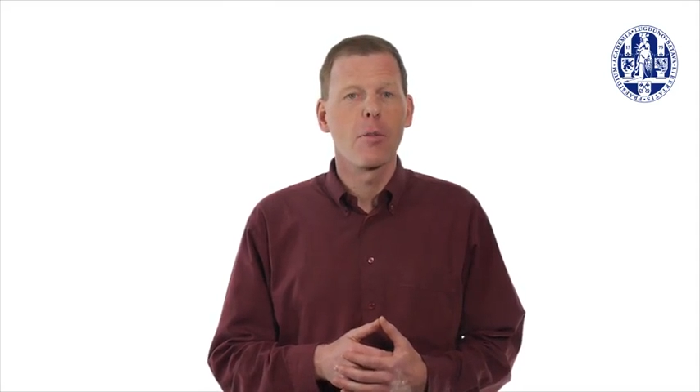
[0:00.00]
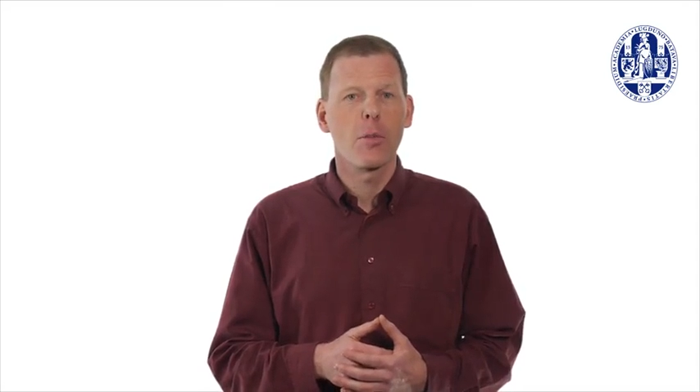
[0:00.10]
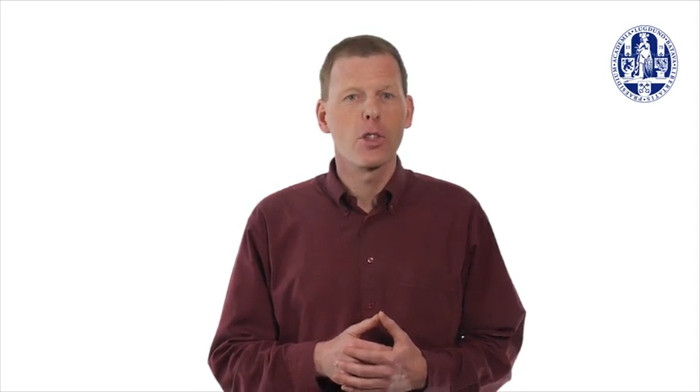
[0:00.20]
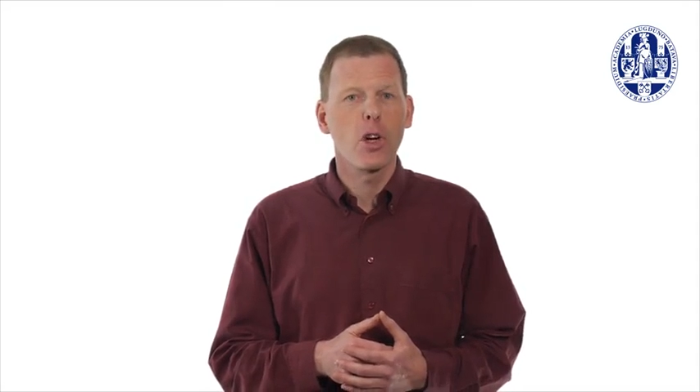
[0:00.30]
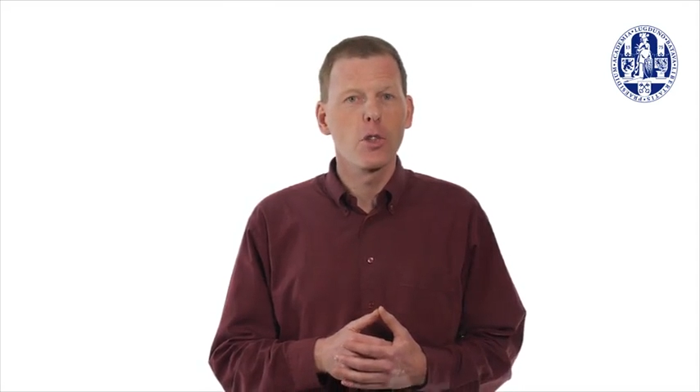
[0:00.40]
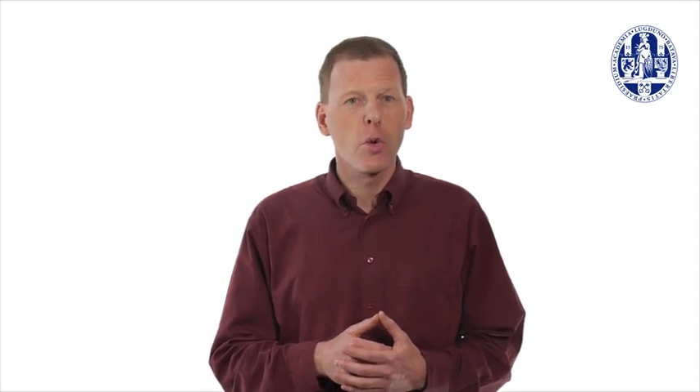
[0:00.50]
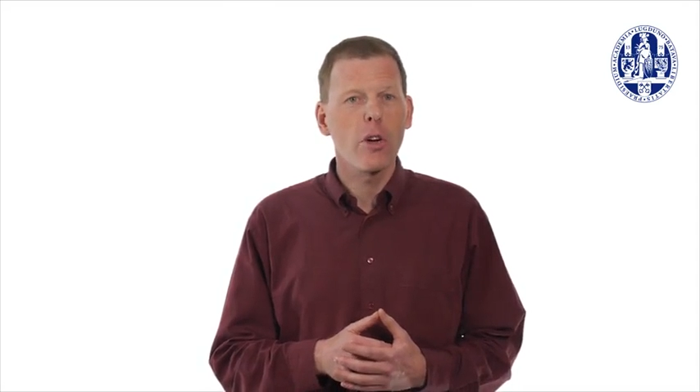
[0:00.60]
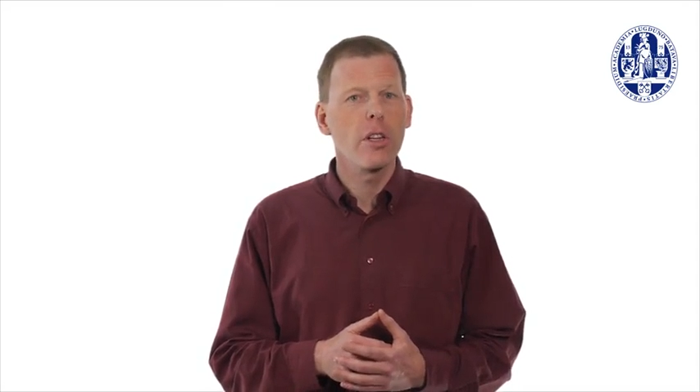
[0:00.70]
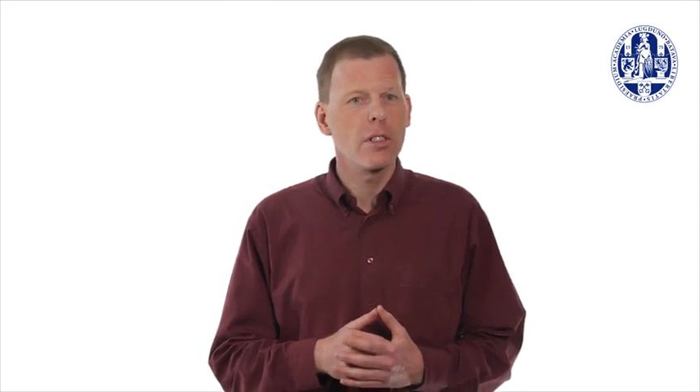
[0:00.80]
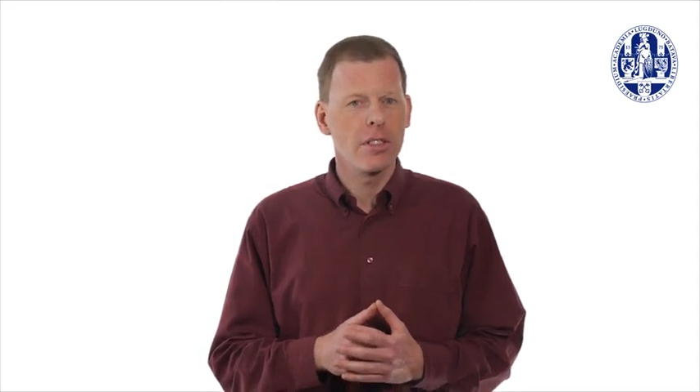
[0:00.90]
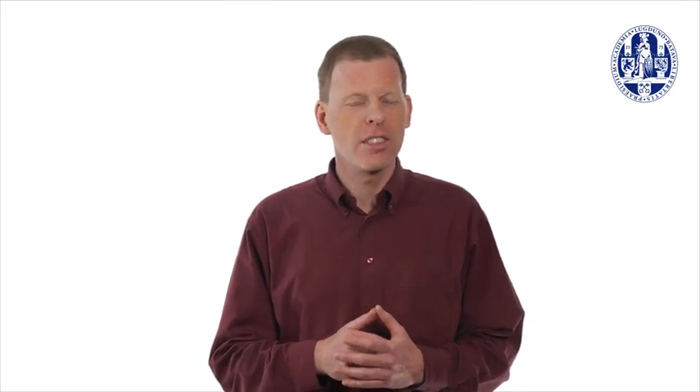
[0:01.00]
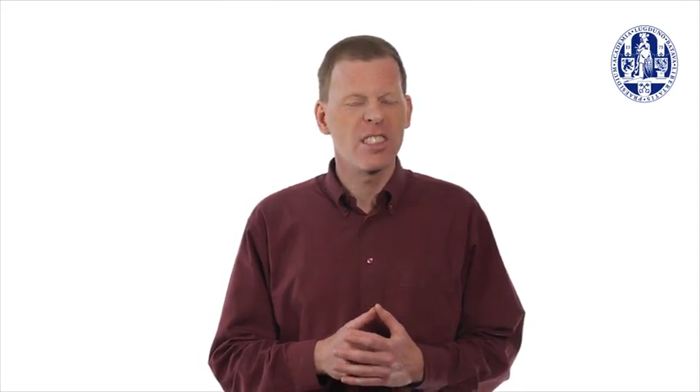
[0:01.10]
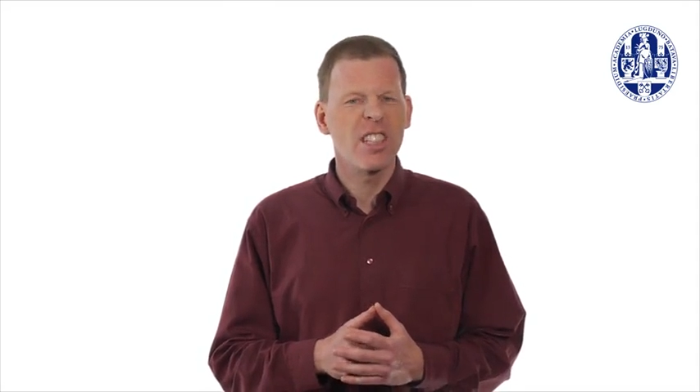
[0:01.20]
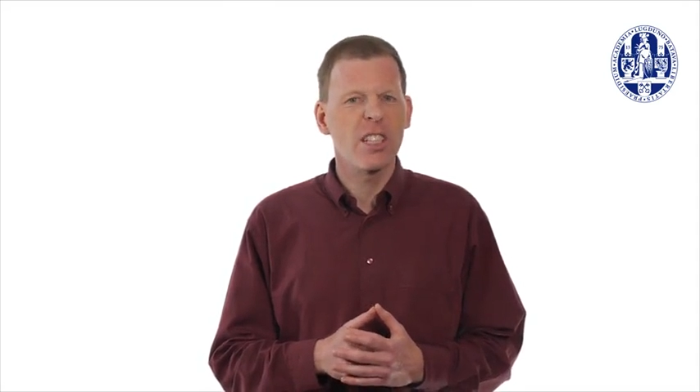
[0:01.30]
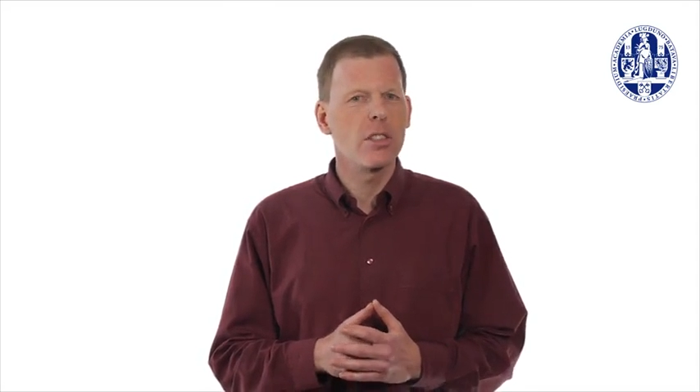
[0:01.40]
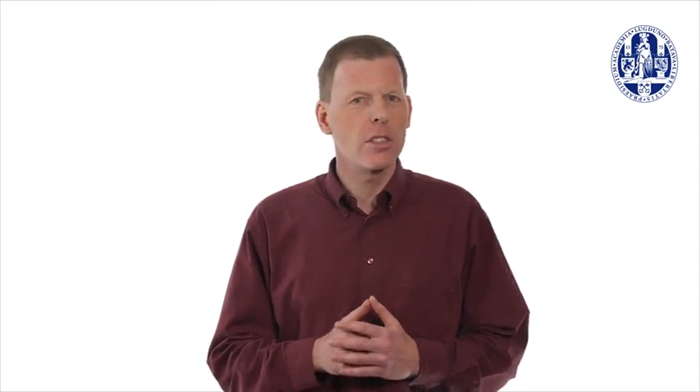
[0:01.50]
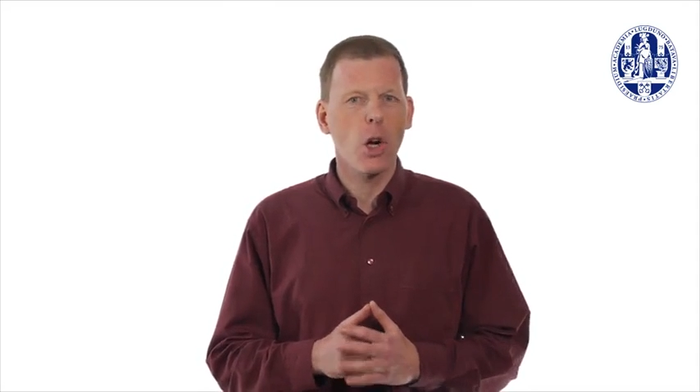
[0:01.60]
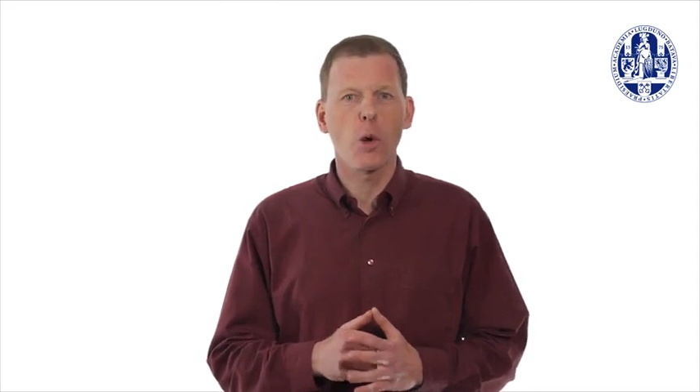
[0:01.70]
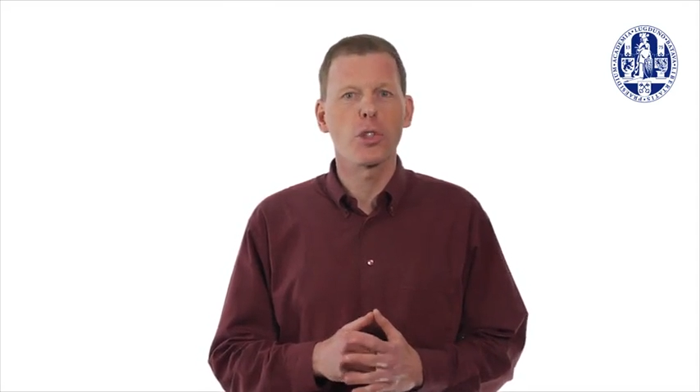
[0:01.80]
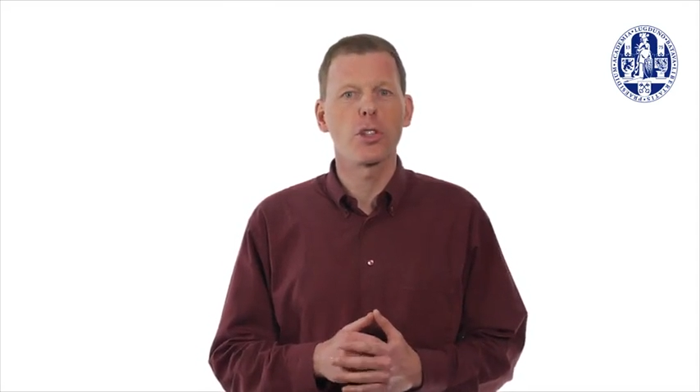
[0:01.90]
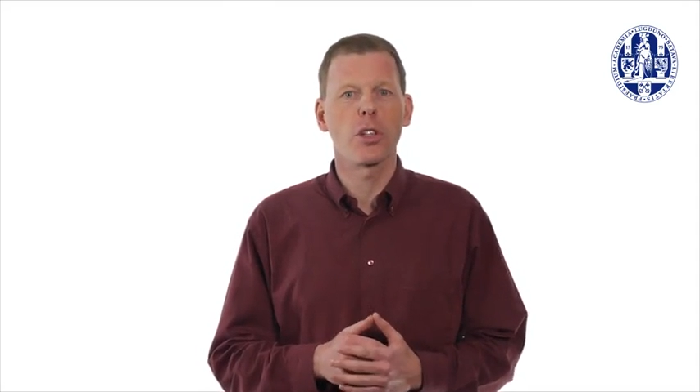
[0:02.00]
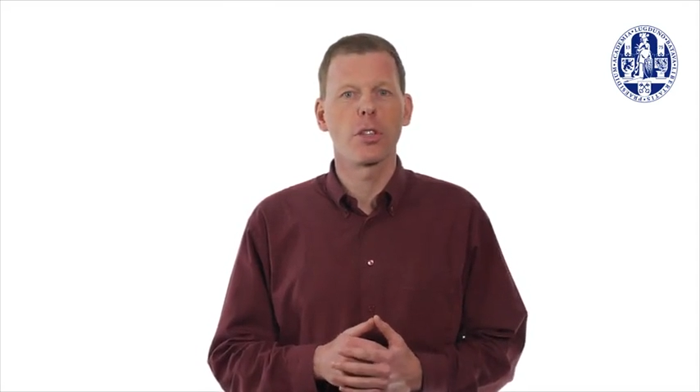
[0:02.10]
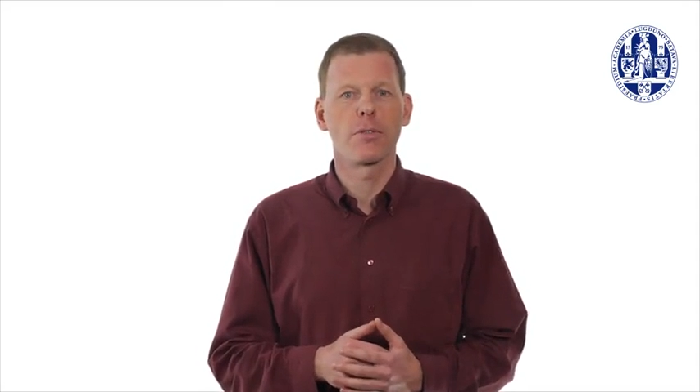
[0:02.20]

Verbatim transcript: But don't worry, these dissections are optional.